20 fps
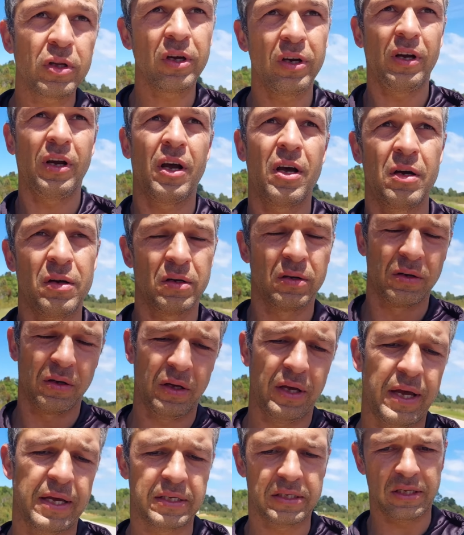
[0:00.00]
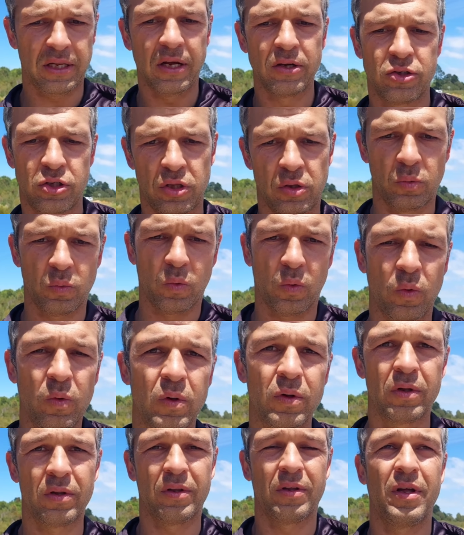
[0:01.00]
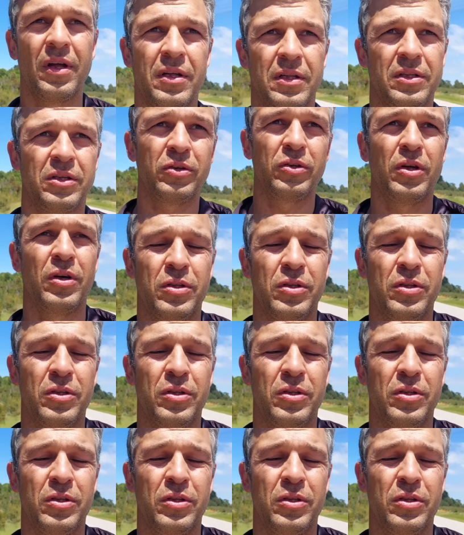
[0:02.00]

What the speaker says: I don't wanna let myself